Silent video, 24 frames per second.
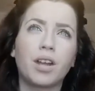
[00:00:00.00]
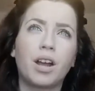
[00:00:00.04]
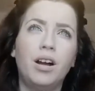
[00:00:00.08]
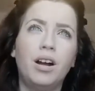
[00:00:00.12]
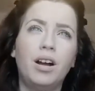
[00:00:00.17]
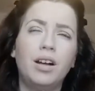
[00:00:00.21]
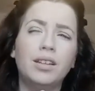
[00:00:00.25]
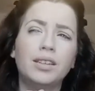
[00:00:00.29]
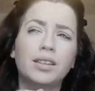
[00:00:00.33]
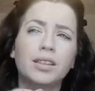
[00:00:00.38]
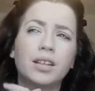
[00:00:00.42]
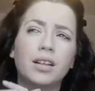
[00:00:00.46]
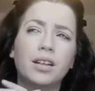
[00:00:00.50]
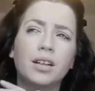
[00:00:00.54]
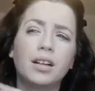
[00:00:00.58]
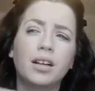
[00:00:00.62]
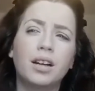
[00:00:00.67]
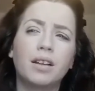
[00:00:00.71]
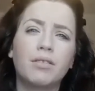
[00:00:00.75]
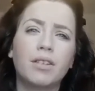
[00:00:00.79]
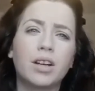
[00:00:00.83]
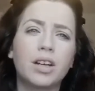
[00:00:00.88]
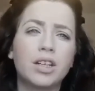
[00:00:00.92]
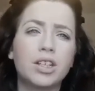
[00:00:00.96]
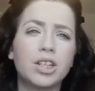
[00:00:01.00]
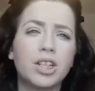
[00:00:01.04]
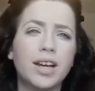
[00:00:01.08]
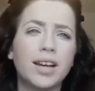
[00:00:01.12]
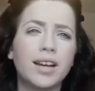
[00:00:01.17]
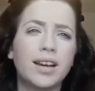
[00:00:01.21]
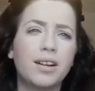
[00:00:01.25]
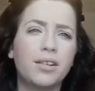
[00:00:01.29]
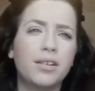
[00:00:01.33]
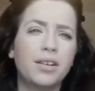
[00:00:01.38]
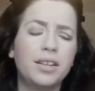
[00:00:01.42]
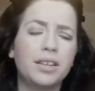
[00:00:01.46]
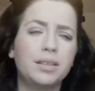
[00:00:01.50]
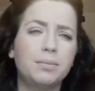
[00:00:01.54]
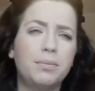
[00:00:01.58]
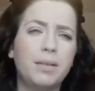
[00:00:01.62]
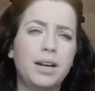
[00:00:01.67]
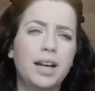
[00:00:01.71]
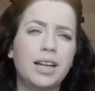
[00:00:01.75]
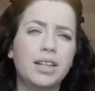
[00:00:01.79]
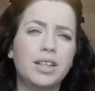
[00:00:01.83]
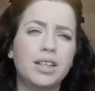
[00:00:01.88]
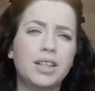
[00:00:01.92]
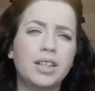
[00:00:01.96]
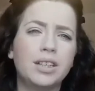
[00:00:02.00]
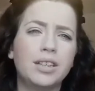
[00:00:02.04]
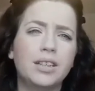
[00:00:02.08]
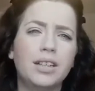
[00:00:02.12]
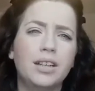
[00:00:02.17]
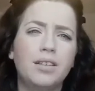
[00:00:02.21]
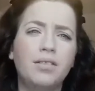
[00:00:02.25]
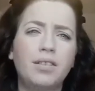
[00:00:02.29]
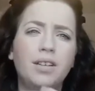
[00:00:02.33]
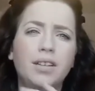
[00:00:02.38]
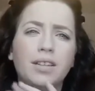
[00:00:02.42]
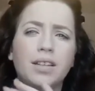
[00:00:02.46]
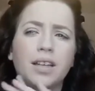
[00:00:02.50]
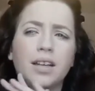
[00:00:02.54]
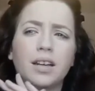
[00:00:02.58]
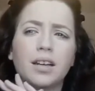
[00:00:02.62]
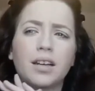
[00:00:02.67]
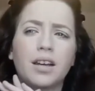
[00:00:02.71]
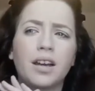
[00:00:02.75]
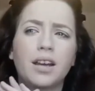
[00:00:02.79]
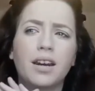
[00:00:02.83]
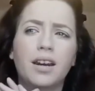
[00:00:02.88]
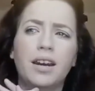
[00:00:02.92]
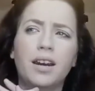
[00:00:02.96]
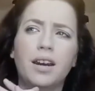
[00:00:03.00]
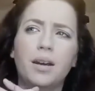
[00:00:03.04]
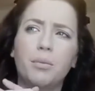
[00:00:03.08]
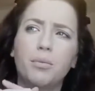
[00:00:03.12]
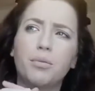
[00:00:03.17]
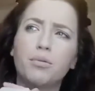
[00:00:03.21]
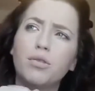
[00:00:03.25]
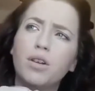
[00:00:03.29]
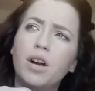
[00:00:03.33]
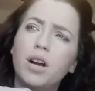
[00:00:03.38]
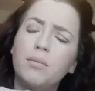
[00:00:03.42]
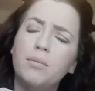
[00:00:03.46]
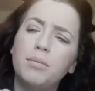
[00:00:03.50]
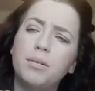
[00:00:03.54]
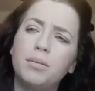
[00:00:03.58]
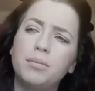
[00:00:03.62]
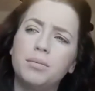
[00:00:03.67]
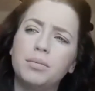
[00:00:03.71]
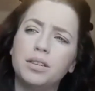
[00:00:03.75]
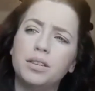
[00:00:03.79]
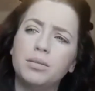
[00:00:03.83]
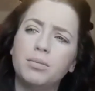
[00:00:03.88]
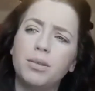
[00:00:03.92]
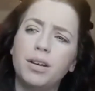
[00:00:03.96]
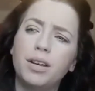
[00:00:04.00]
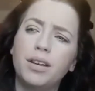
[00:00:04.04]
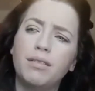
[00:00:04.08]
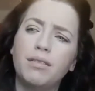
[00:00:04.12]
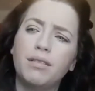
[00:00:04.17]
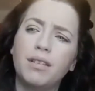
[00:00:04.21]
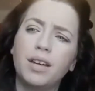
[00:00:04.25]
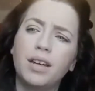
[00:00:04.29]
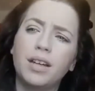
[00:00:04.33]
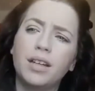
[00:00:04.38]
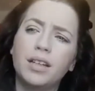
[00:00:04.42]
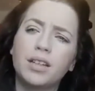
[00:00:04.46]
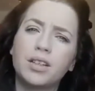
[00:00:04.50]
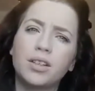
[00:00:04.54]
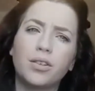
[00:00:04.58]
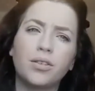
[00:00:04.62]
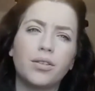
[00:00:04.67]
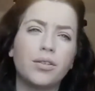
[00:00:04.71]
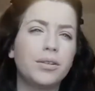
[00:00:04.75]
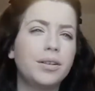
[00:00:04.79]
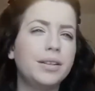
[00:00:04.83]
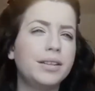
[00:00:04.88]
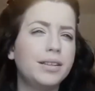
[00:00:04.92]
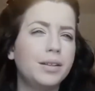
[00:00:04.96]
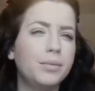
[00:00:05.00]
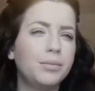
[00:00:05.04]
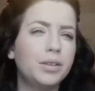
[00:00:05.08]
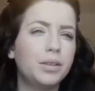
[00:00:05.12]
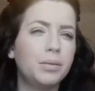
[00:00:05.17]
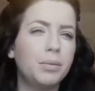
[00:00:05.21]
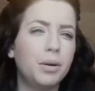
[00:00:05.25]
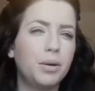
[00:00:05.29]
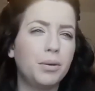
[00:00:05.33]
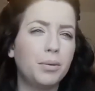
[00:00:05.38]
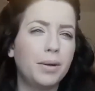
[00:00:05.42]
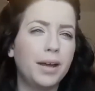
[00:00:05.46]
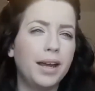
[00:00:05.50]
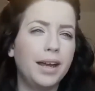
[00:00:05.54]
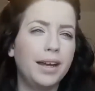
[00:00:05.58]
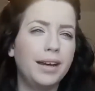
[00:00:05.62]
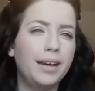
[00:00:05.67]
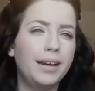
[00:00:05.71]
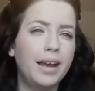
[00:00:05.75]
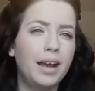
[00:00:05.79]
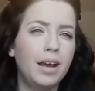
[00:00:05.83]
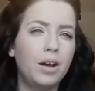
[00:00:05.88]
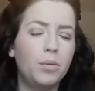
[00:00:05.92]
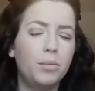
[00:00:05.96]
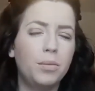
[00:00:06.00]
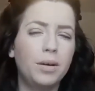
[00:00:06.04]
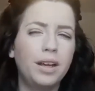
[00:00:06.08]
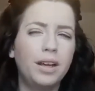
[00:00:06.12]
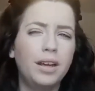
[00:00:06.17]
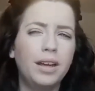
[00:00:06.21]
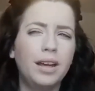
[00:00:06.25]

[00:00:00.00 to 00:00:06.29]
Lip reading: I've got to check out his bladder, see if he's got any problems with it. Although he seems to be okay now, but